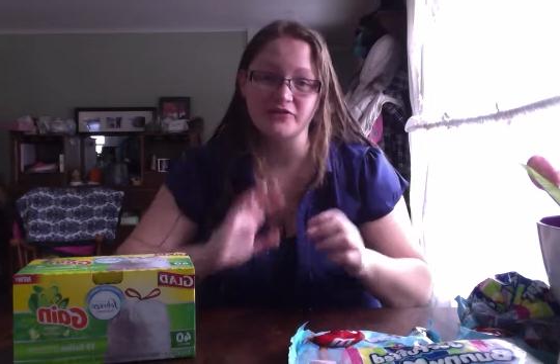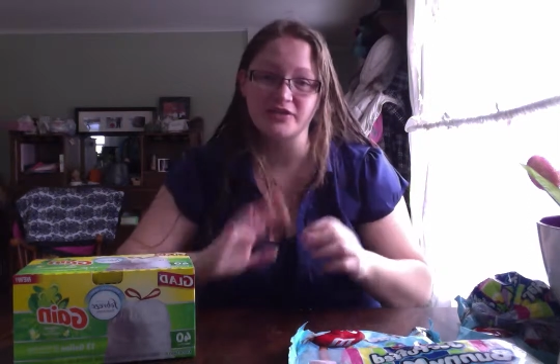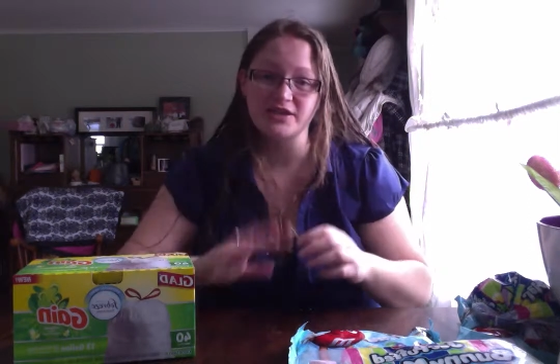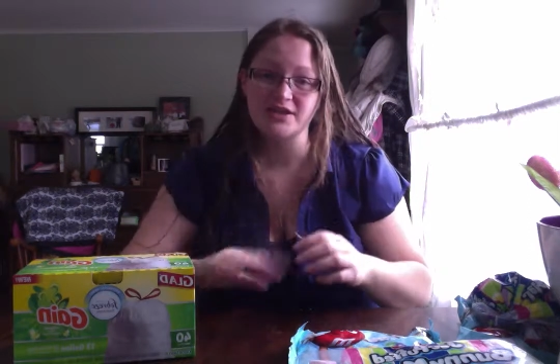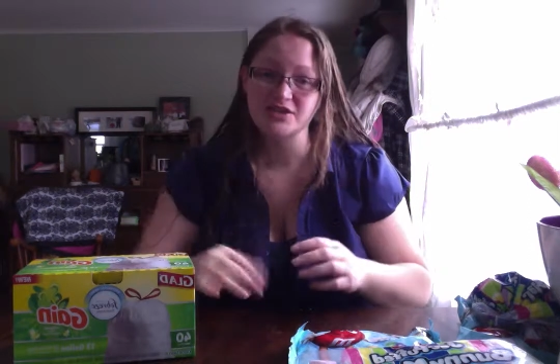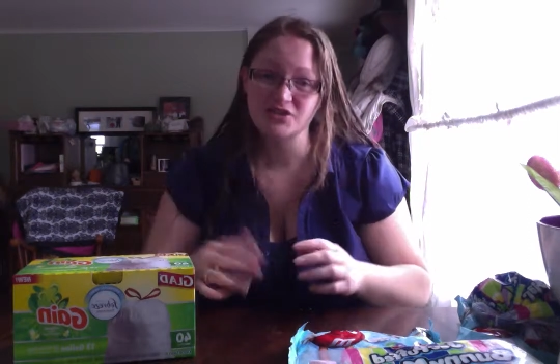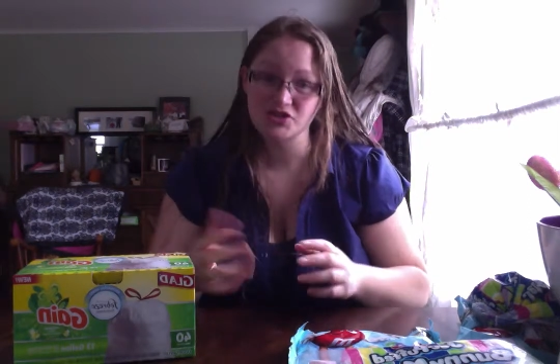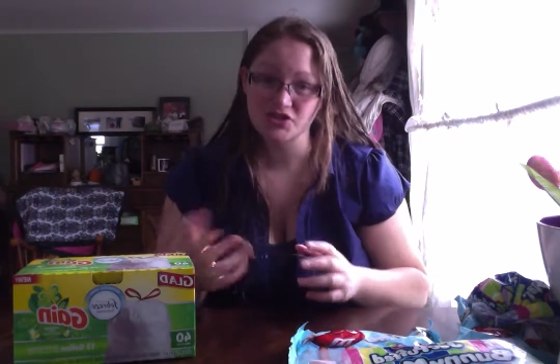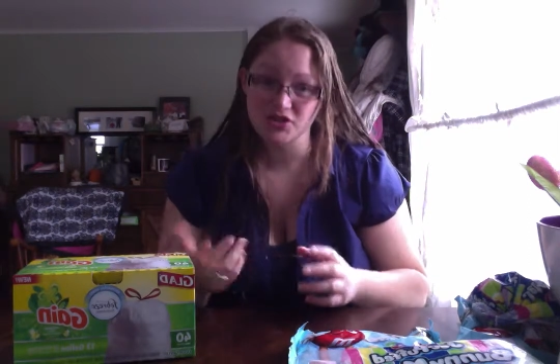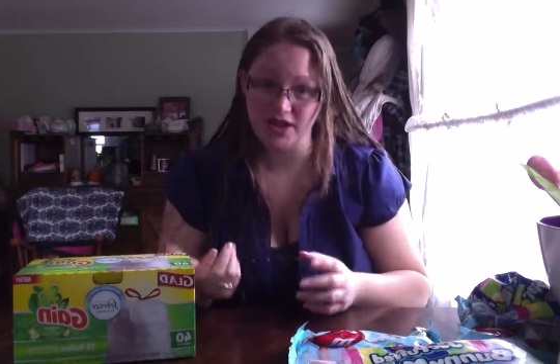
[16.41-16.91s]

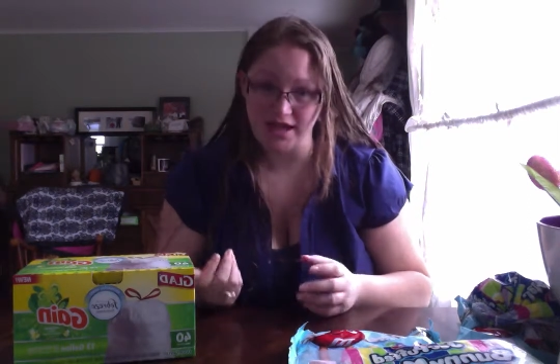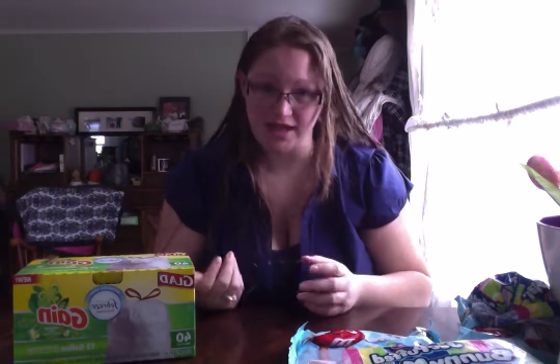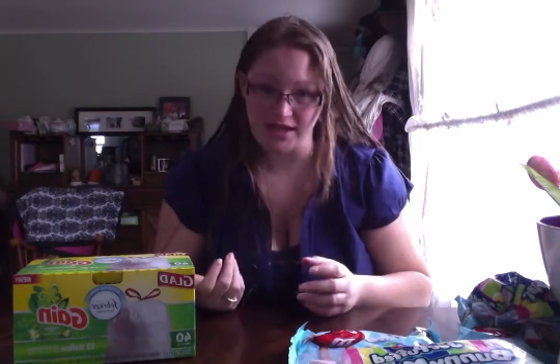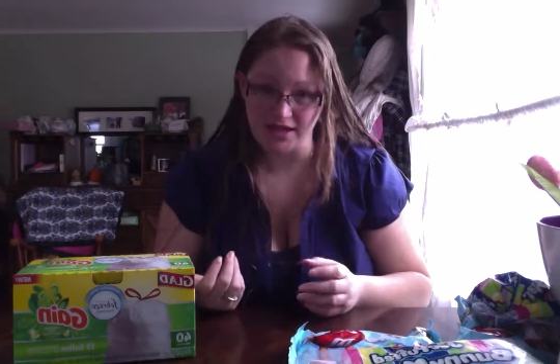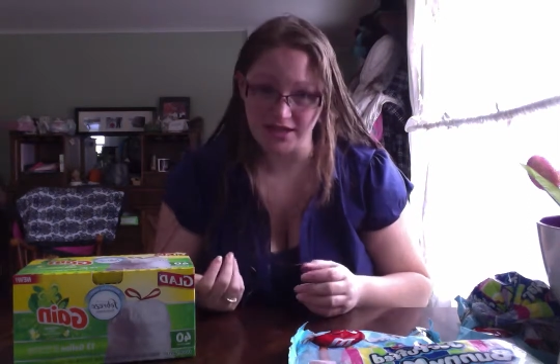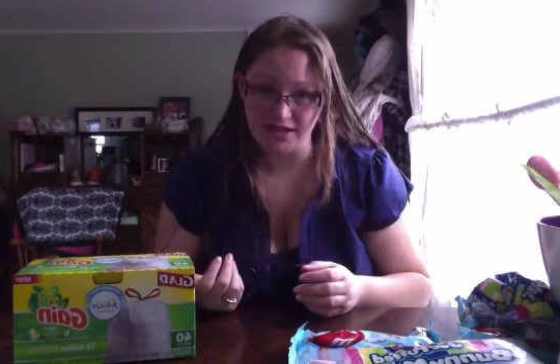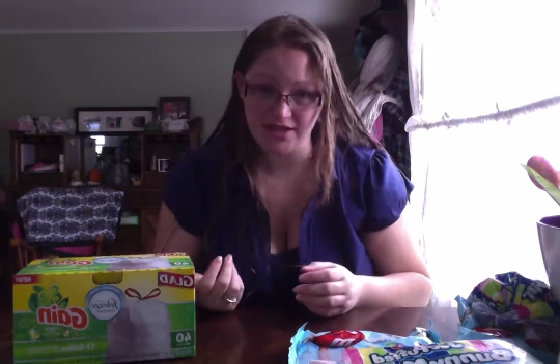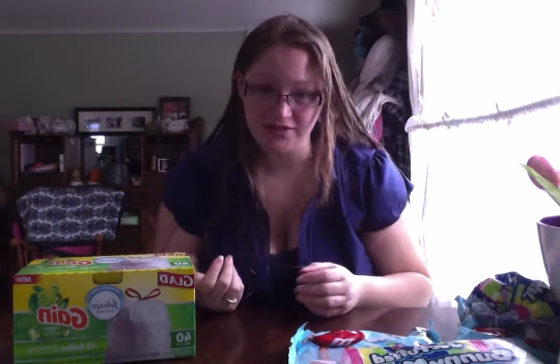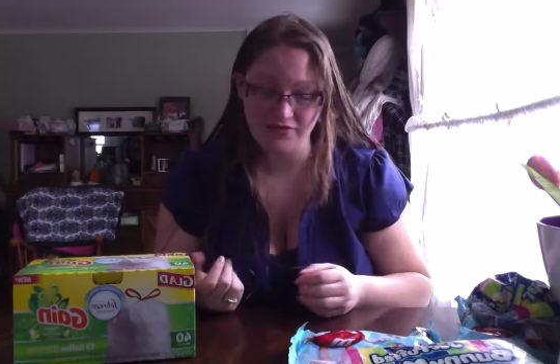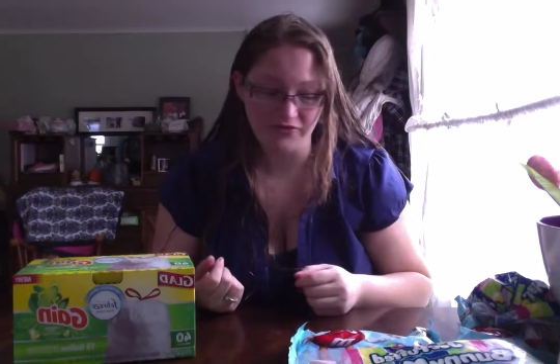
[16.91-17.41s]
Easter
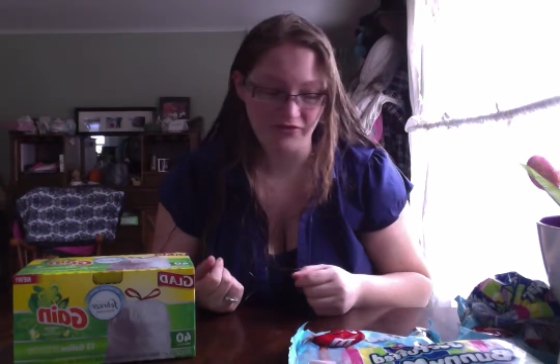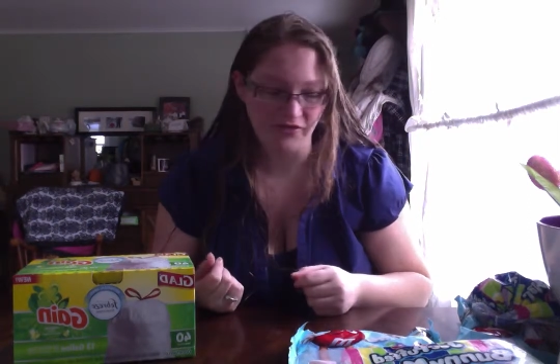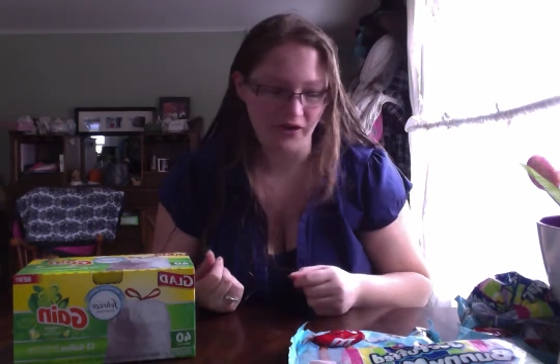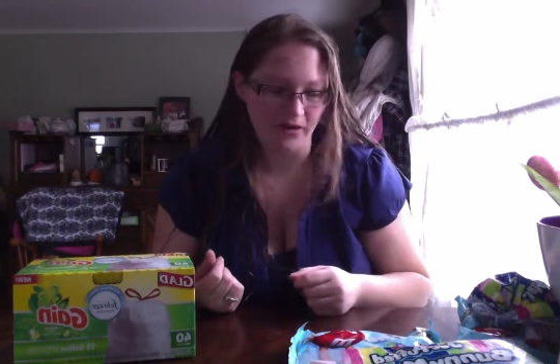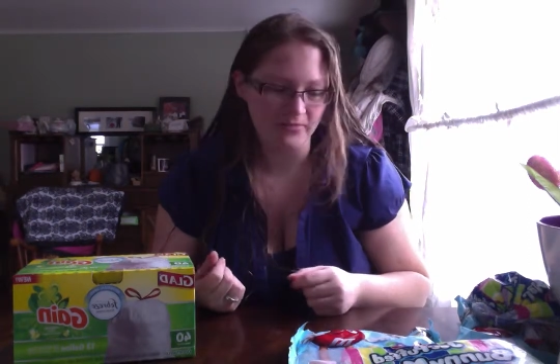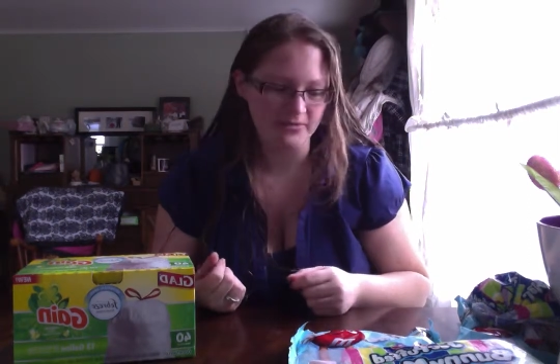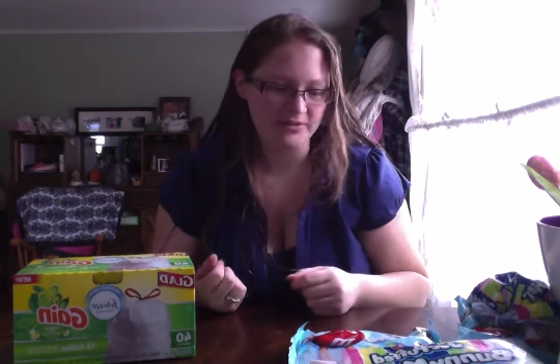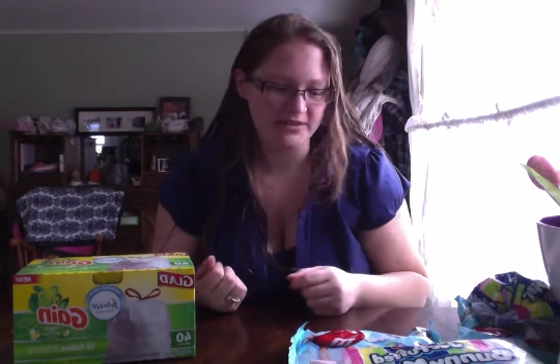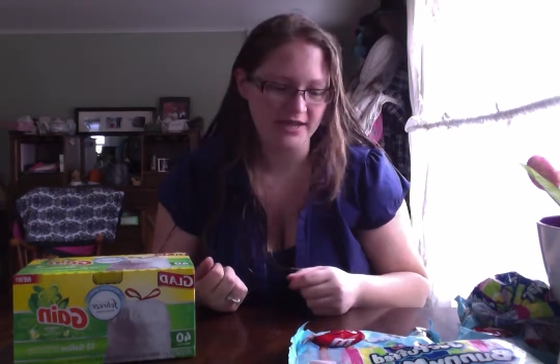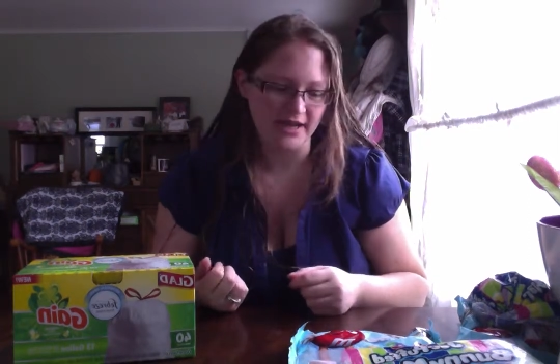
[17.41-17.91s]
candy
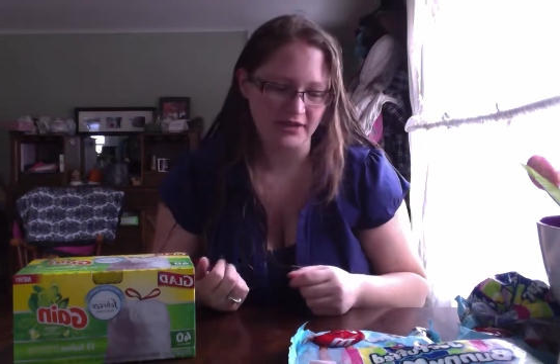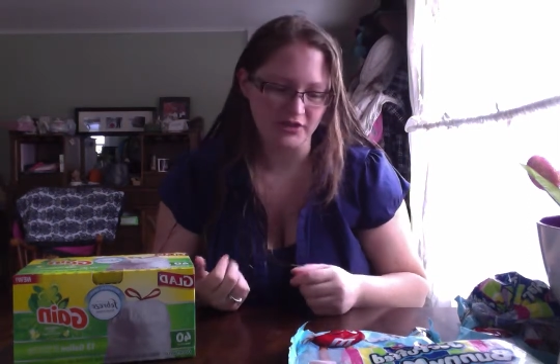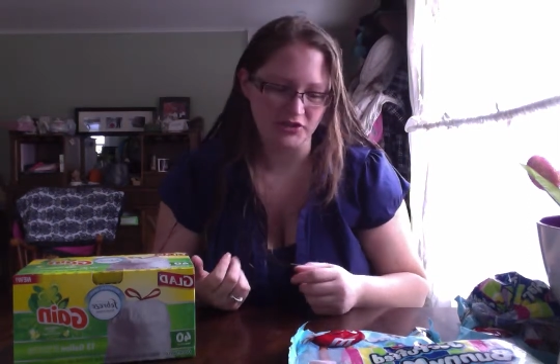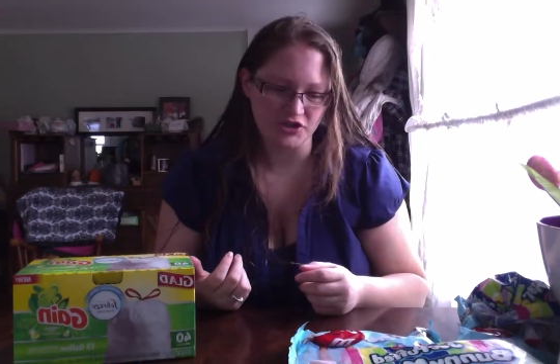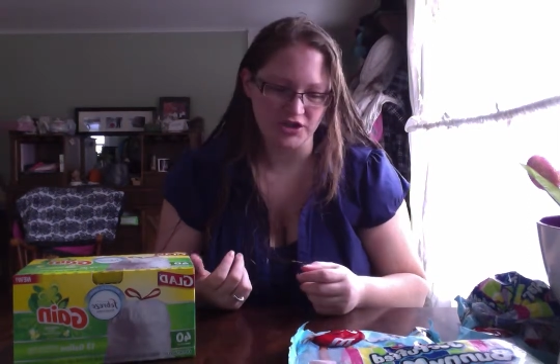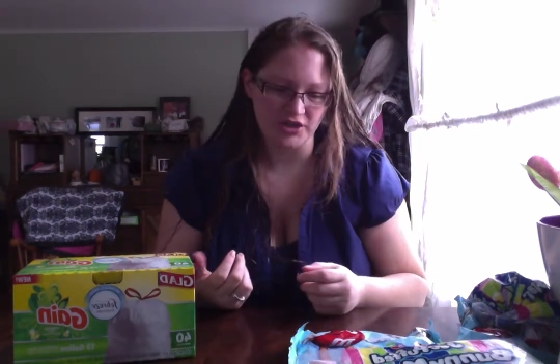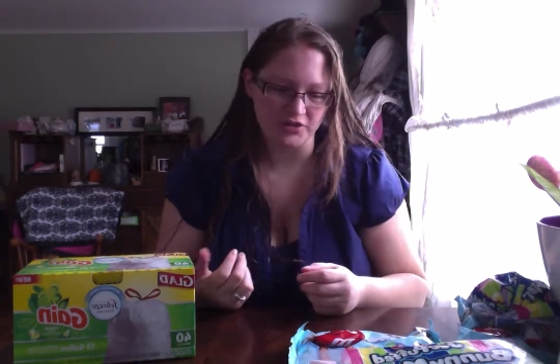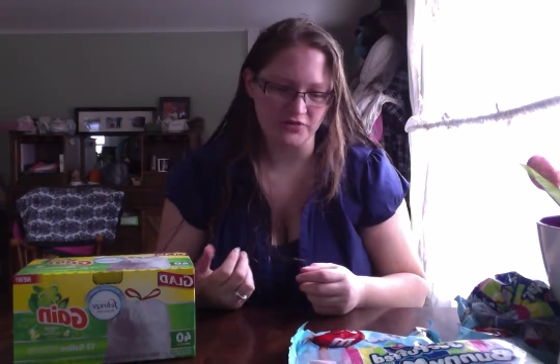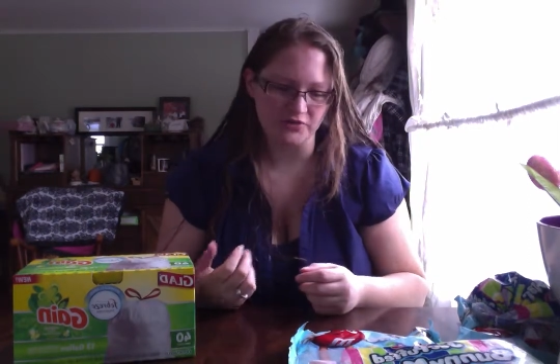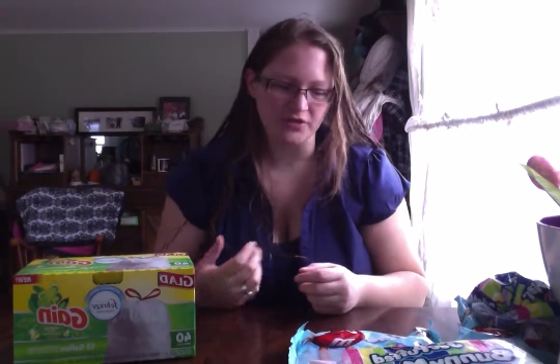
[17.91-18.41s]
from Dollar
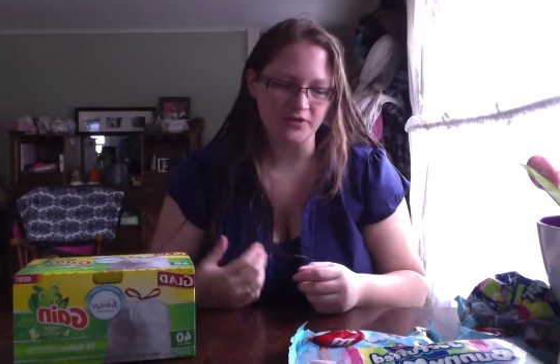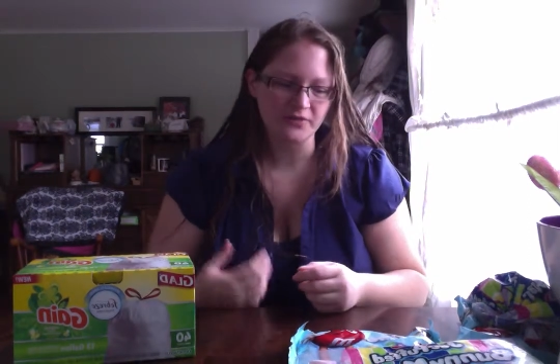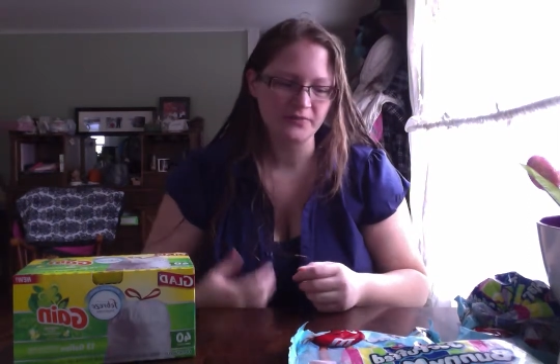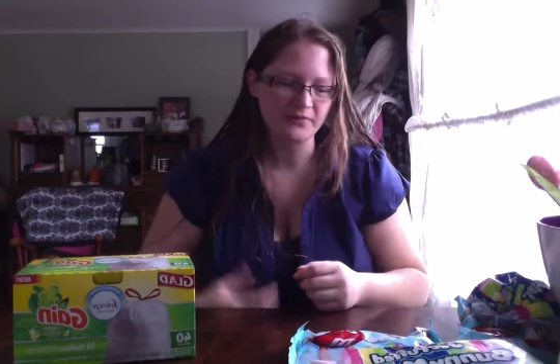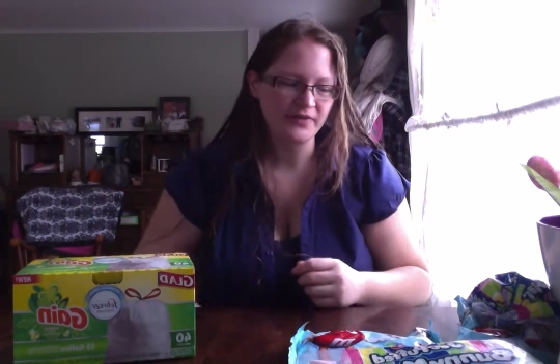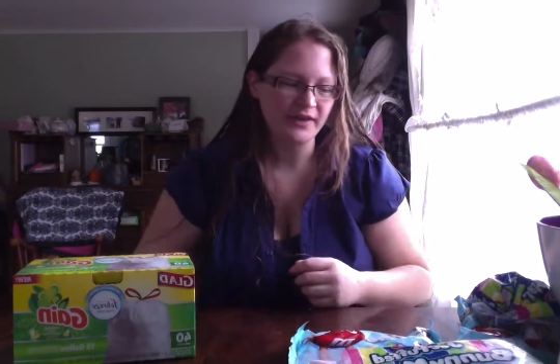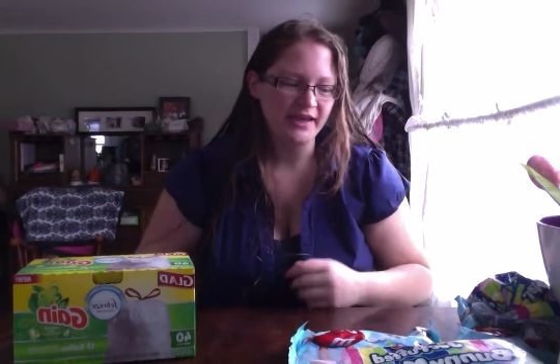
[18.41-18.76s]
General.